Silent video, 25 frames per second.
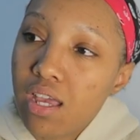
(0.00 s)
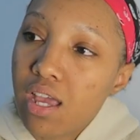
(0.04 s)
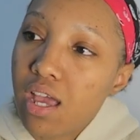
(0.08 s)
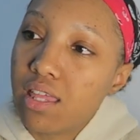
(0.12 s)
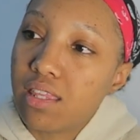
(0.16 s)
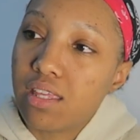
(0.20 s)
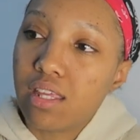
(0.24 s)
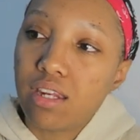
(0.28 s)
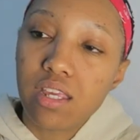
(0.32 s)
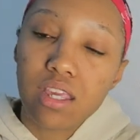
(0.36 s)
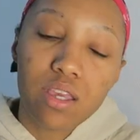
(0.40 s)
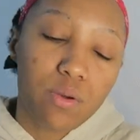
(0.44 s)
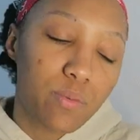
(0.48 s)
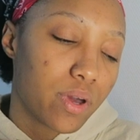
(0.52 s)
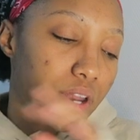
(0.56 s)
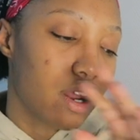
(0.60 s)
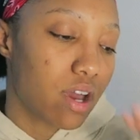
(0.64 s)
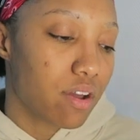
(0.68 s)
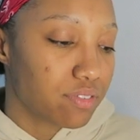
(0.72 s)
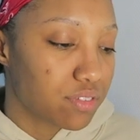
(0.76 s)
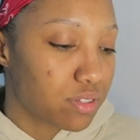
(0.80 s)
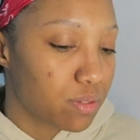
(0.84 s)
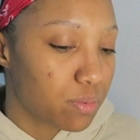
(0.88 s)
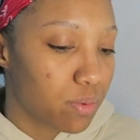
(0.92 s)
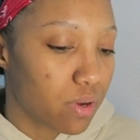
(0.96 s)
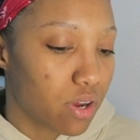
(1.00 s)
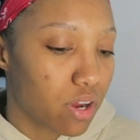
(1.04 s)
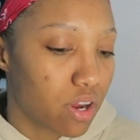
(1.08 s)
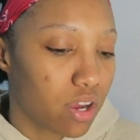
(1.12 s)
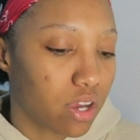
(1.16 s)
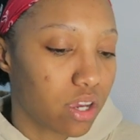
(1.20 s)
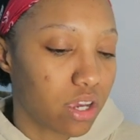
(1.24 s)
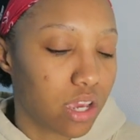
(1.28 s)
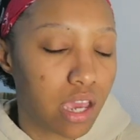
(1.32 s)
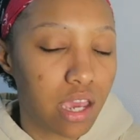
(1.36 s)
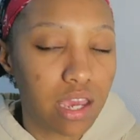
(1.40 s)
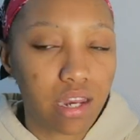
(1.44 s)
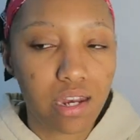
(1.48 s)
And then he went off to
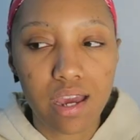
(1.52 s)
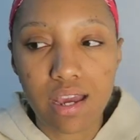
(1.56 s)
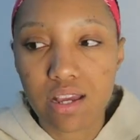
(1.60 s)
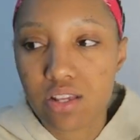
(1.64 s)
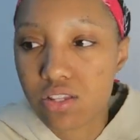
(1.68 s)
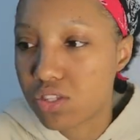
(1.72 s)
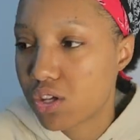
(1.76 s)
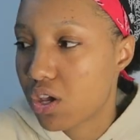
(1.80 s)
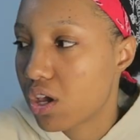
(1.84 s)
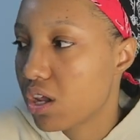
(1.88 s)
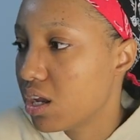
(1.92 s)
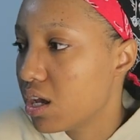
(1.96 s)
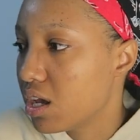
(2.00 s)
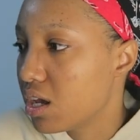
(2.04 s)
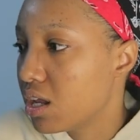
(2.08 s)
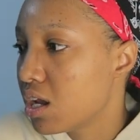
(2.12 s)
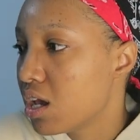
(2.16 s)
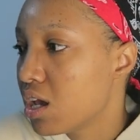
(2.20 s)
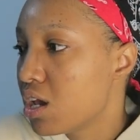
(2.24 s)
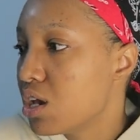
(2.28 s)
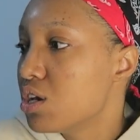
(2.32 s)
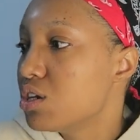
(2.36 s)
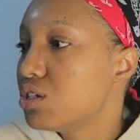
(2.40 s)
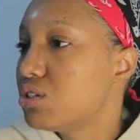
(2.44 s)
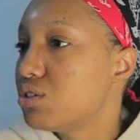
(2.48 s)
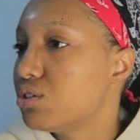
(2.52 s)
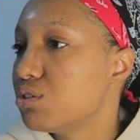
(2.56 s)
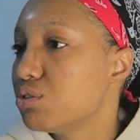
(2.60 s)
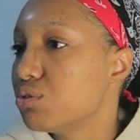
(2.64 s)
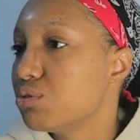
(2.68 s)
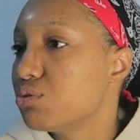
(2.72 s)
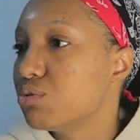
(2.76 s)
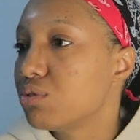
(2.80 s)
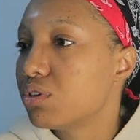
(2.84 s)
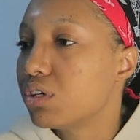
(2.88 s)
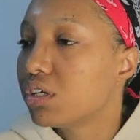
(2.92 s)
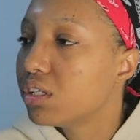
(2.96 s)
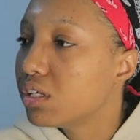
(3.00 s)
work, and I started
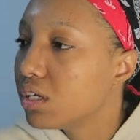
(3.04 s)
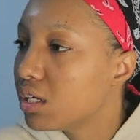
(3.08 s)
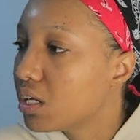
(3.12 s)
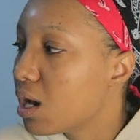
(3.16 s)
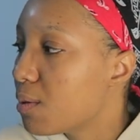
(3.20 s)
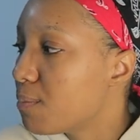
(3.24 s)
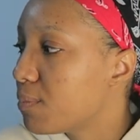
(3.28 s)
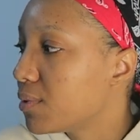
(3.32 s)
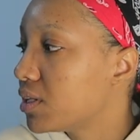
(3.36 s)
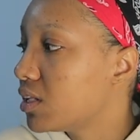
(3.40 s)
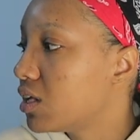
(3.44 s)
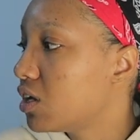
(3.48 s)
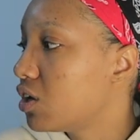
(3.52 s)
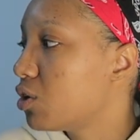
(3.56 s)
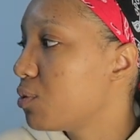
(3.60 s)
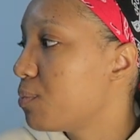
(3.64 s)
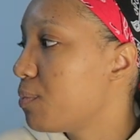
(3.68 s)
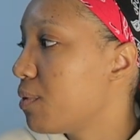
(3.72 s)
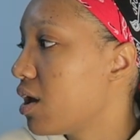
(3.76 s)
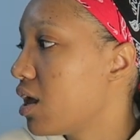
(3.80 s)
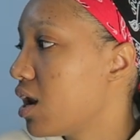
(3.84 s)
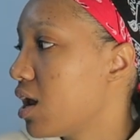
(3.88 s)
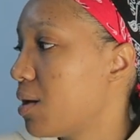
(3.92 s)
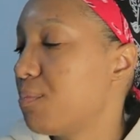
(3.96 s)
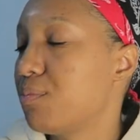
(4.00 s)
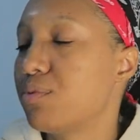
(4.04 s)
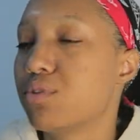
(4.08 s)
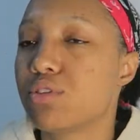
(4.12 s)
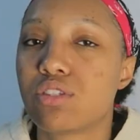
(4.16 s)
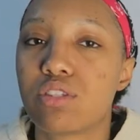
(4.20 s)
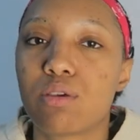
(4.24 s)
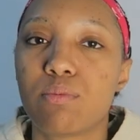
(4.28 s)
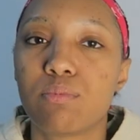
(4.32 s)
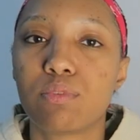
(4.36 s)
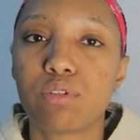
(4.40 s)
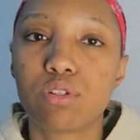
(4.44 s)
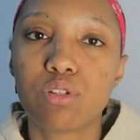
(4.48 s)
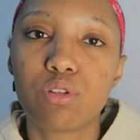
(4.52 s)
to clean up a little bit. I put
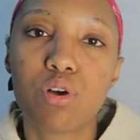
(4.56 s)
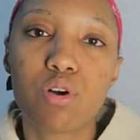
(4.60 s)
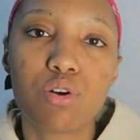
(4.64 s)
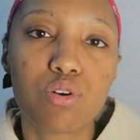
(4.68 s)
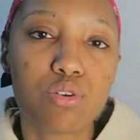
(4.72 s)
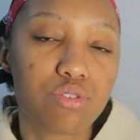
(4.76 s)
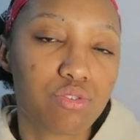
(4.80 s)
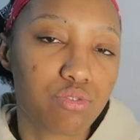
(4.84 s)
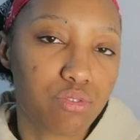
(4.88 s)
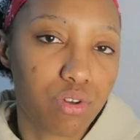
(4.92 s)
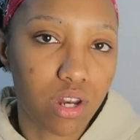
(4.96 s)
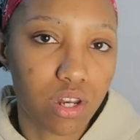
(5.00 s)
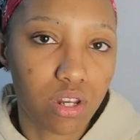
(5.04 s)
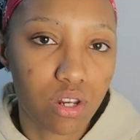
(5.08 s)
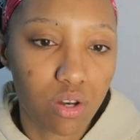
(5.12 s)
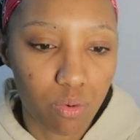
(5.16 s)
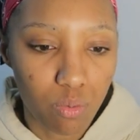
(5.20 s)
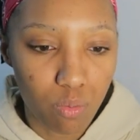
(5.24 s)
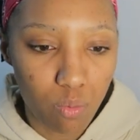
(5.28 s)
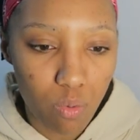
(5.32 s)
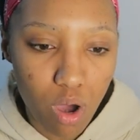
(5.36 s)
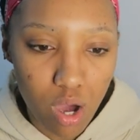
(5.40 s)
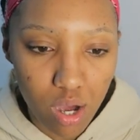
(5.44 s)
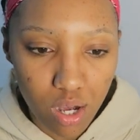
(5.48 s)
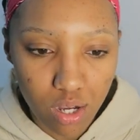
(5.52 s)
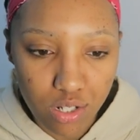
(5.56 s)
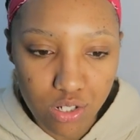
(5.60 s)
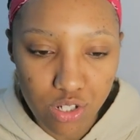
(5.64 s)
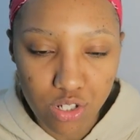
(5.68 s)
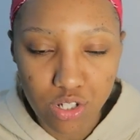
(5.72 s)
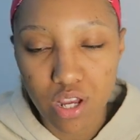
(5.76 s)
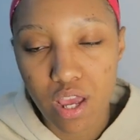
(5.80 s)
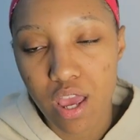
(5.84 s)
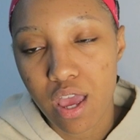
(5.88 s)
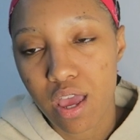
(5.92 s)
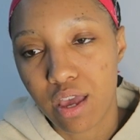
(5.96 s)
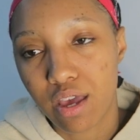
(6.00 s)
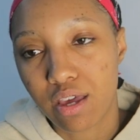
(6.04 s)
some clothes ready to
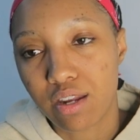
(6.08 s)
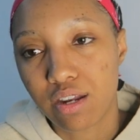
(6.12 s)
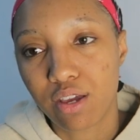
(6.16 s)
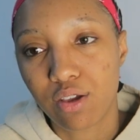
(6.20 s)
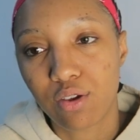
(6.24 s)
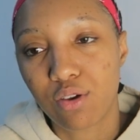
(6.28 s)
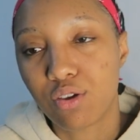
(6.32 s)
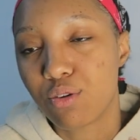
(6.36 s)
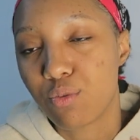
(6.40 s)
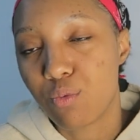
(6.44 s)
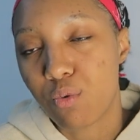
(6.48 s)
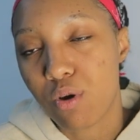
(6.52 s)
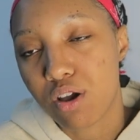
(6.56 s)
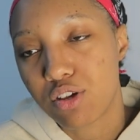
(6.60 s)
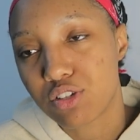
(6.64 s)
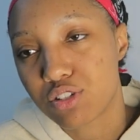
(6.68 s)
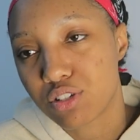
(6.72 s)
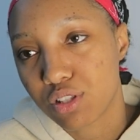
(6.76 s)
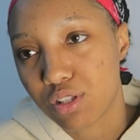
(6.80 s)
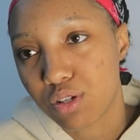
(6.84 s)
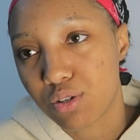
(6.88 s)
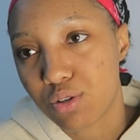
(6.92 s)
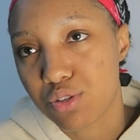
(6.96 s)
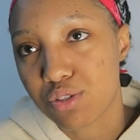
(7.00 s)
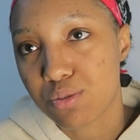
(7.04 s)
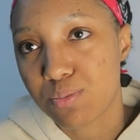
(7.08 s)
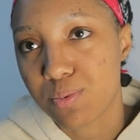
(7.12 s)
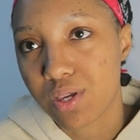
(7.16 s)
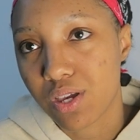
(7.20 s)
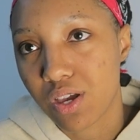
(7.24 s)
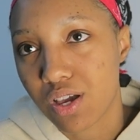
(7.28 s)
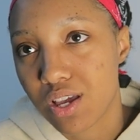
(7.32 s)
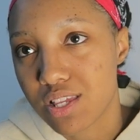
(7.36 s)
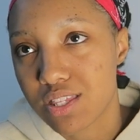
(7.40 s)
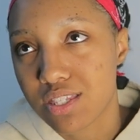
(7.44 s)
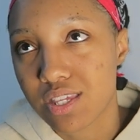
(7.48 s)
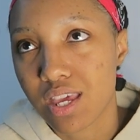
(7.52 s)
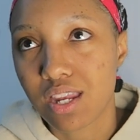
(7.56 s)
wash, and I couldn't wash clothes
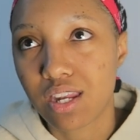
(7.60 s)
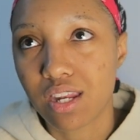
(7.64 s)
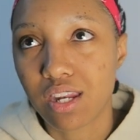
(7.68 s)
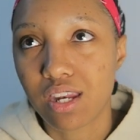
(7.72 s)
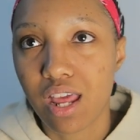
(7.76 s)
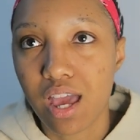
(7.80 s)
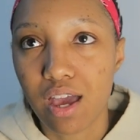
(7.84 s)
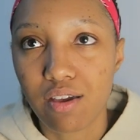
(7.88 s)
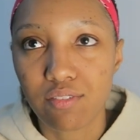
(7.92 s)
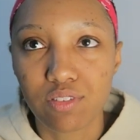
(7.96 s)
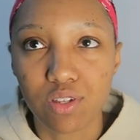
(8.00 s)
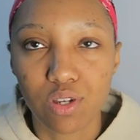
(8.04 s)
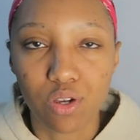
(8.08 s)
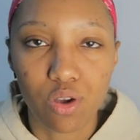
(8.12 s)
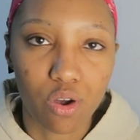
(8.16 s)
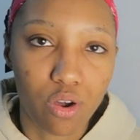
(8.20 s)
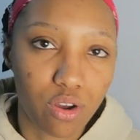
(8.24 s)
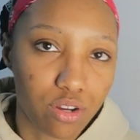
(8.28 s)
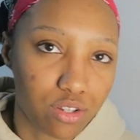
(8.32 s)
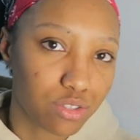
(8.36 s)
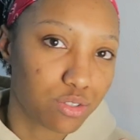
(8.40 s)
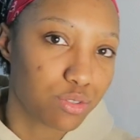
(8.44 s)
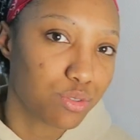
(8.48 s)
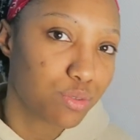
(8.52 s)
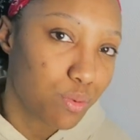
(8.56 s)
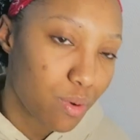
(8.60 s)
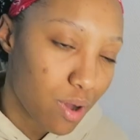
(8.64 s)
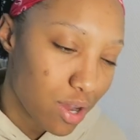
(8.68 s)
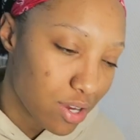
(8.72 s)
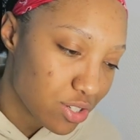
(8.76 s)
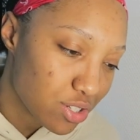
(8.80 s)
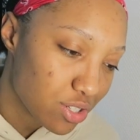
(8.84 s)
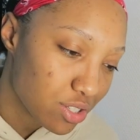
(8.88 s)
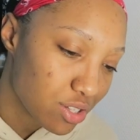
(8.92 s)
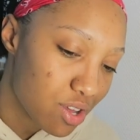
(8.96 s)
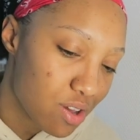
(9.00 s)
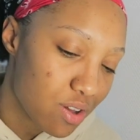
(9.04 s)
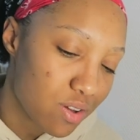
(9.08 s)
because I didn't have the car to
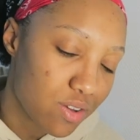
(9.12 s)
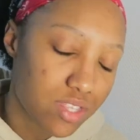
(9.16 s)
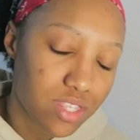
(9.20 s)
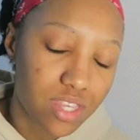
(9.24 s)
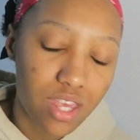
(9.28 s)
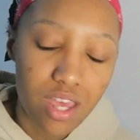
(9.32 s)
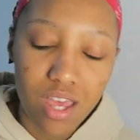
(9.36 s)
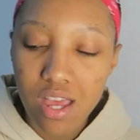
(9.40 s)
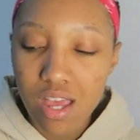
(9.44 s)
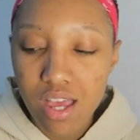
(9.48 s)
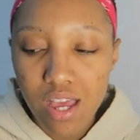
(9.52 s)
wash clothes.